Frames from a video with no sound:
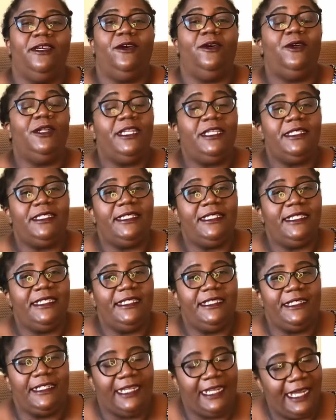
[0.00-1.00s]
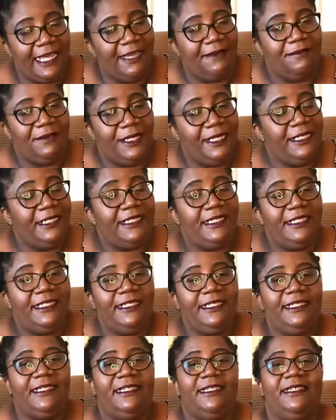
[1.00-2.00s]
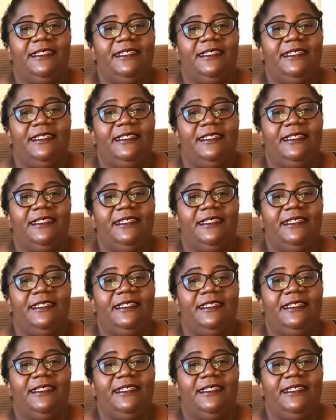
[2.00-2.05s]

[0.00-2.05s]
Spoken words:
honesty, reliability,